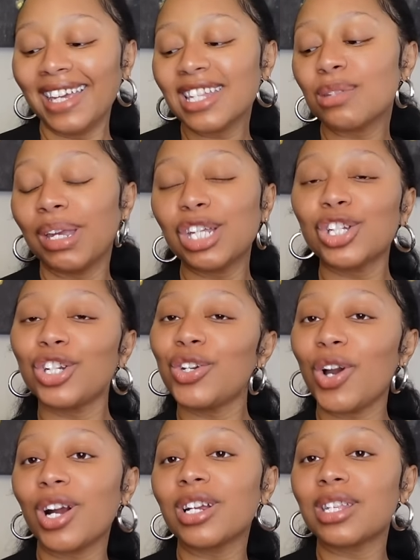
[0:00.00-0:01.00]
yes, make sure you
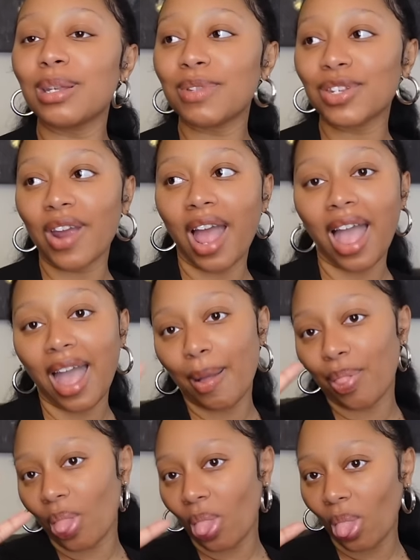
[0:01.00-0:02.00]
are
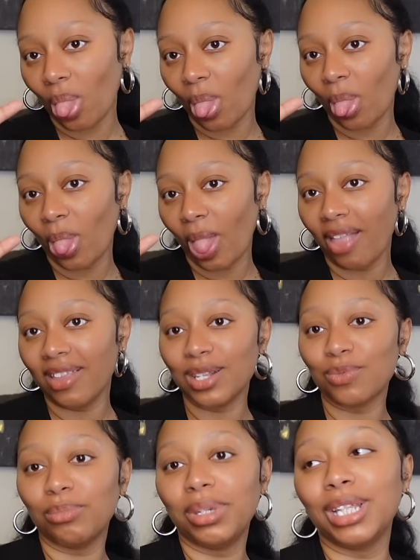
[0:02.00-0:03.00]
subscribed.
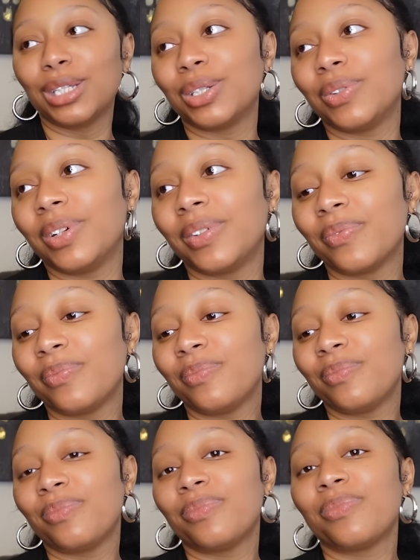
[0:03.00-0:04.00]
That's what me. Wait, wait, wait, wait,
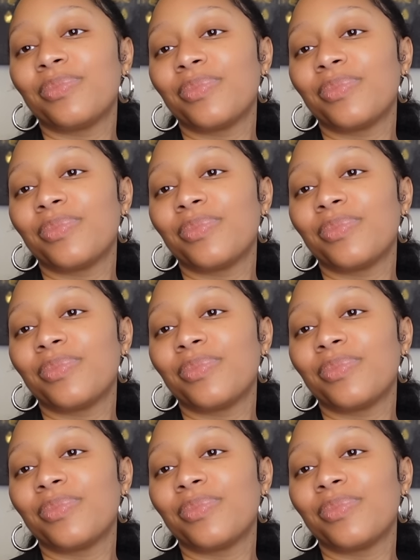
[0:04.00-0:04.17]
wait.